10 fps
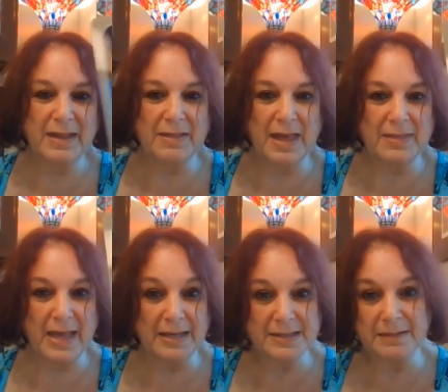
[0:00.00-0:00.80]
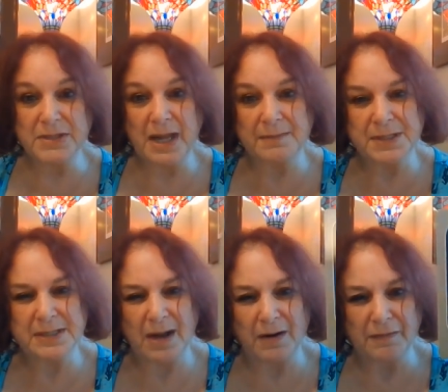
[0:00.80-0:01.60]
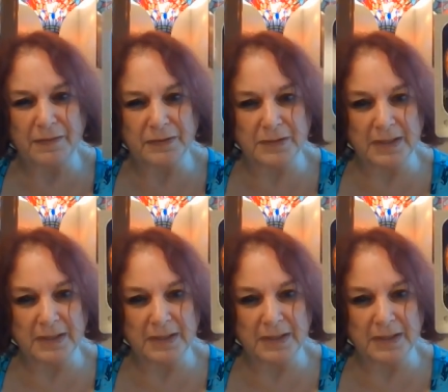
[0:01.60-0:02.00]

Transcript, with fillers: that that that sometimes it's hard for,